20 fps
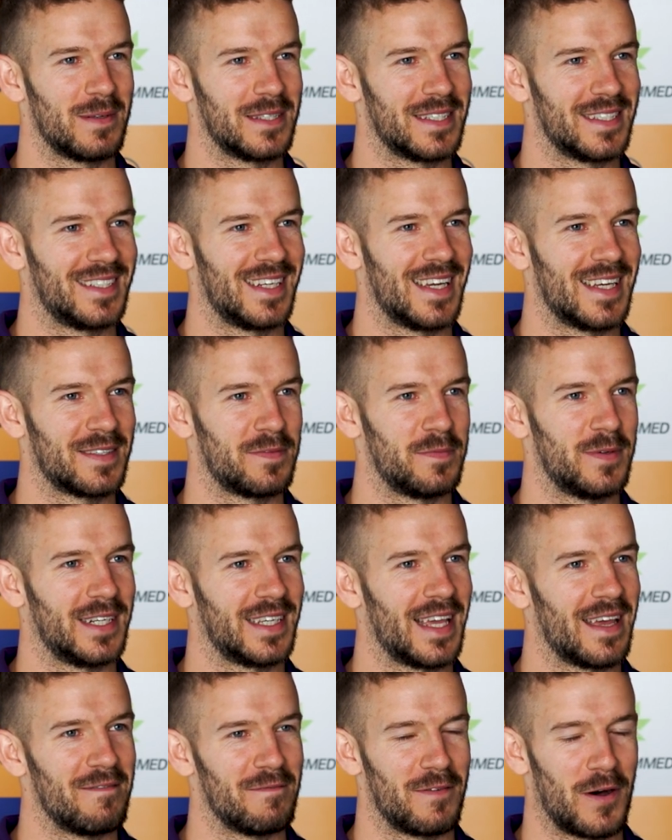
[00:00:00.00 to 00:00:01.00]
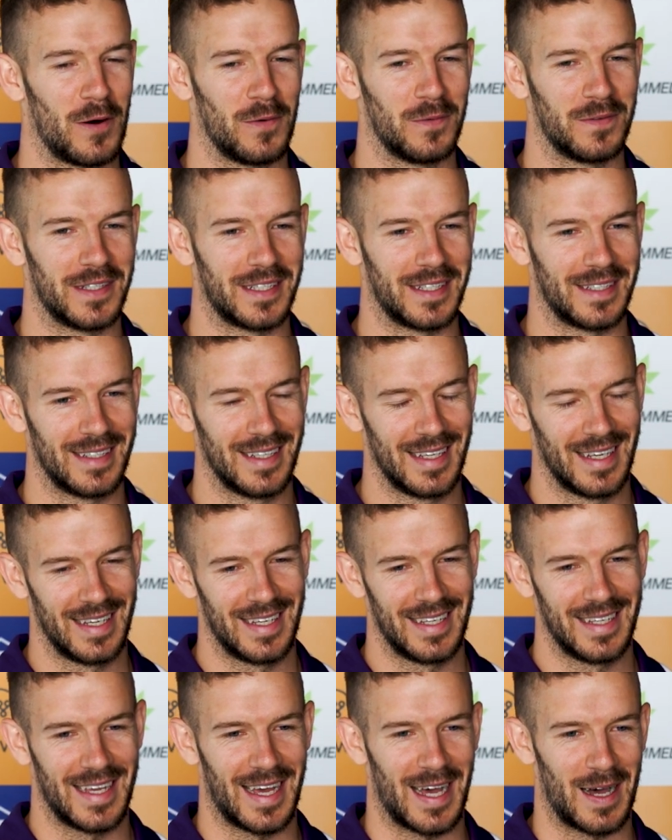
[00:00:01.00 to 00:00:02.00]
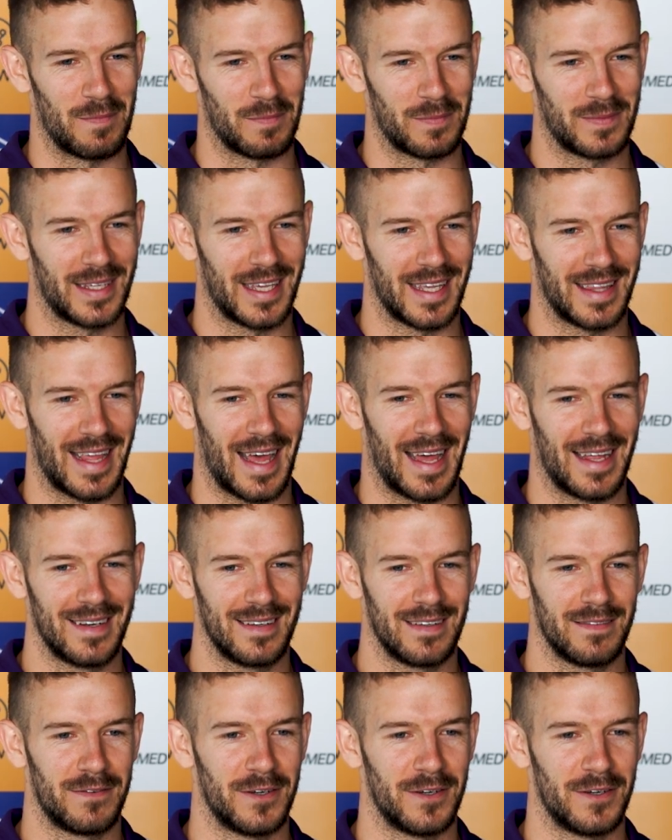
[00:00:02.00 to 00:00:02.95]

It's a chance for me to get involved and get that